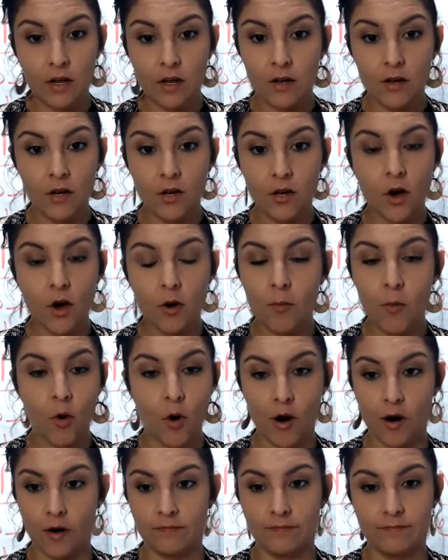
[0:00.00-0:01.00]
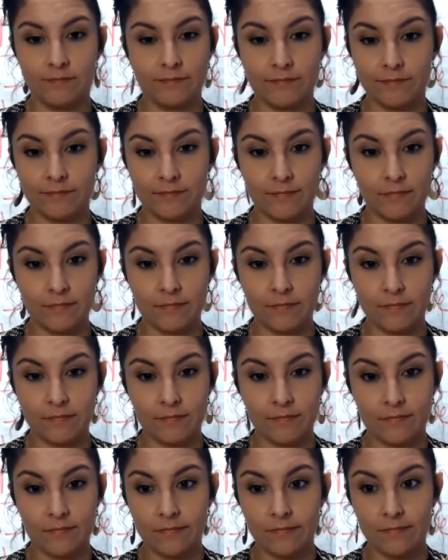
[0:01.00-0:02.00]
no more.
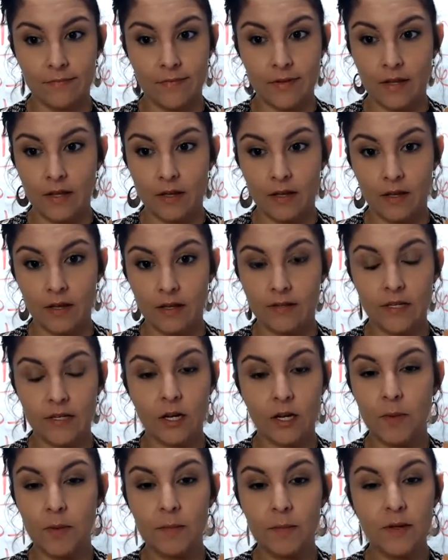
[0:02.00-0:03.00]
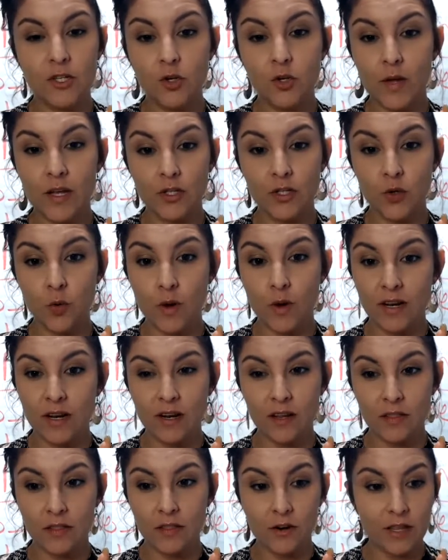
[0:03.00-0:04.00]
It's going to be between 20
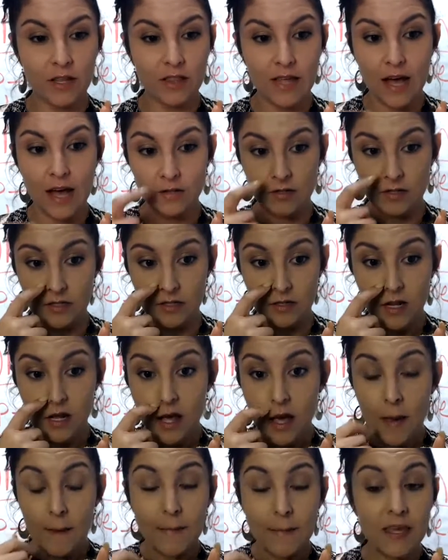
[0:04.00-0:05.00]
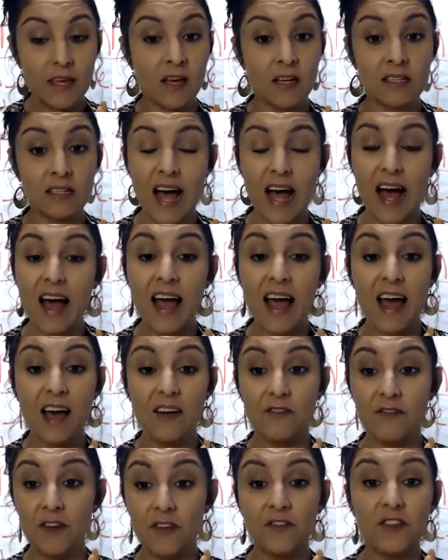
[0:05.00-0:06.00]
to 30,000 because I
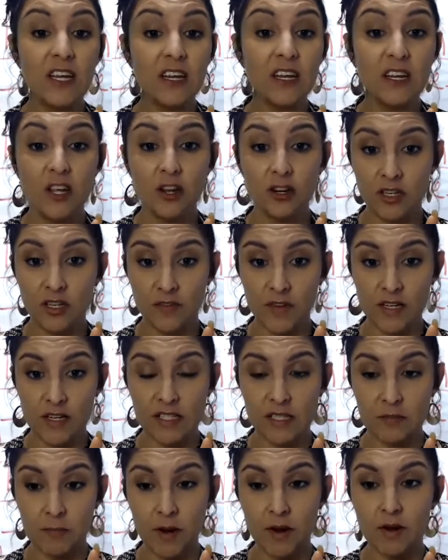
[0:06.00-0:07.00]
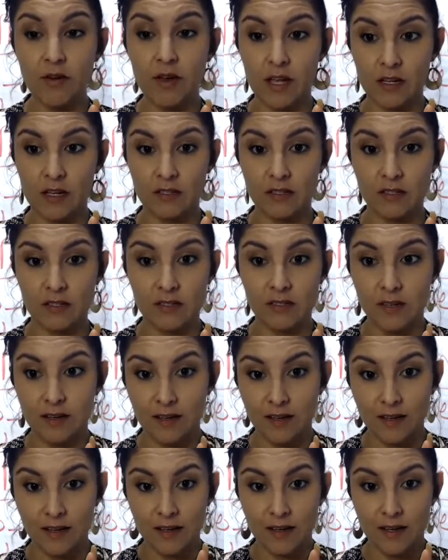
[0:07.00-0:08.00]
have 15 years of experience.
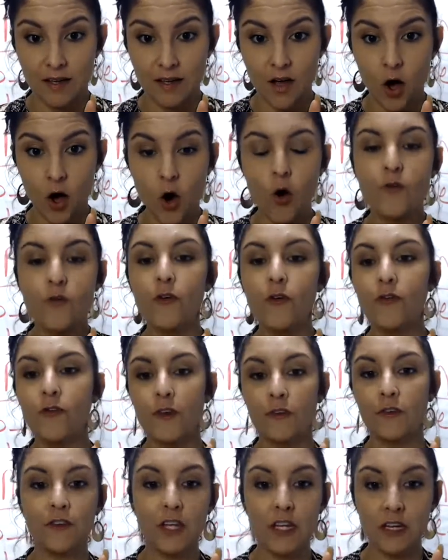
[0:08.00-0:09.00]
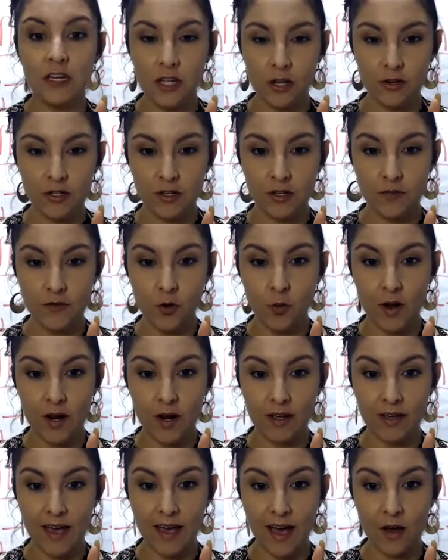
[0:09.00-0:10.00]
Over 15 years if you want
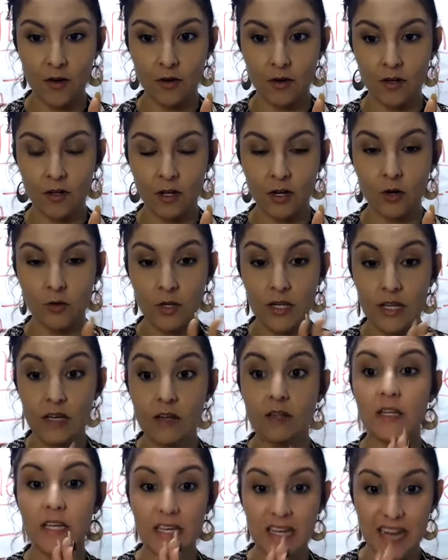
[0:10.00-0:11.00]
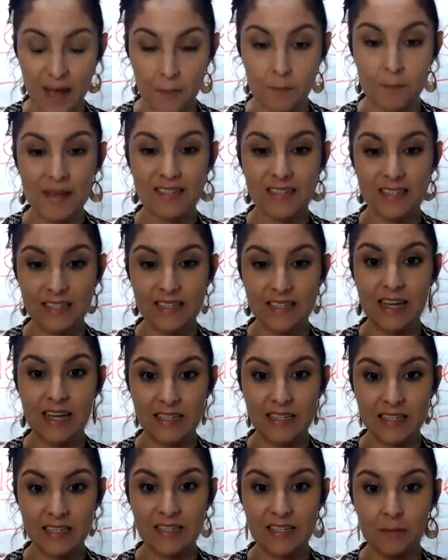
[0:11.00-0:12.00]
to count, legally a business
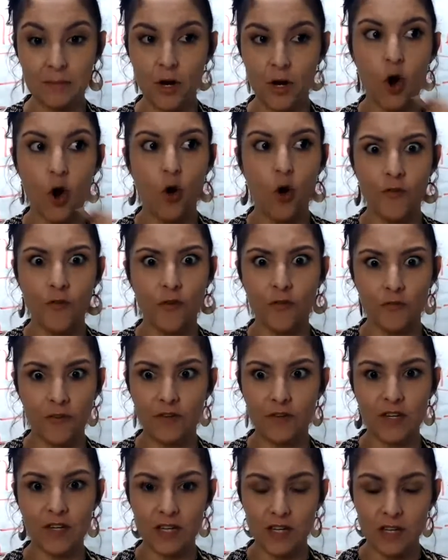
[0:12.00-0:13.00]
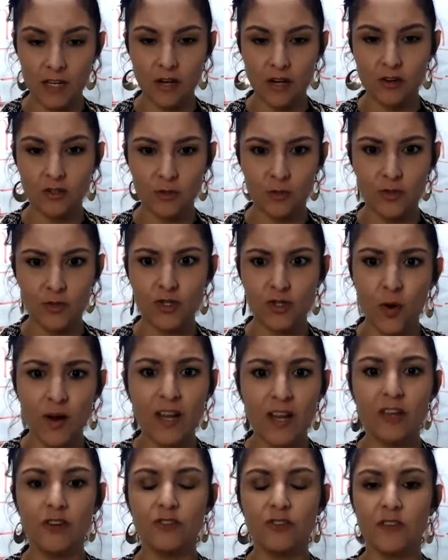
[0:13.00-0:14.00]
entity, but over 15 years, almost
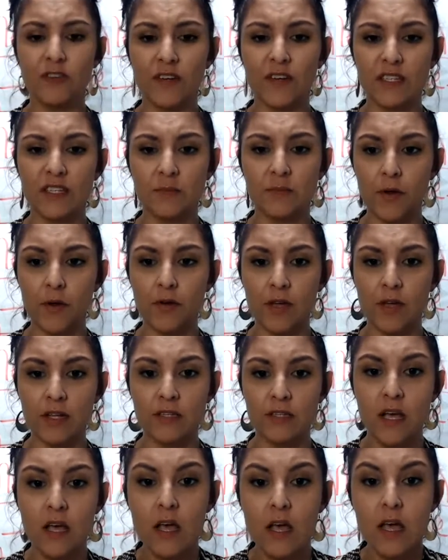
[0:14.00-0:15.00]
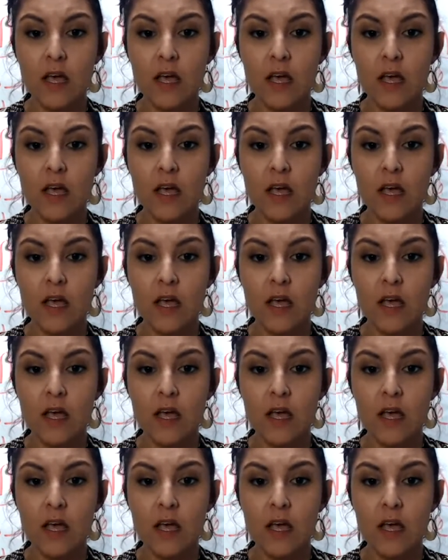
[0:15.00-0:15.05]
20 years of experience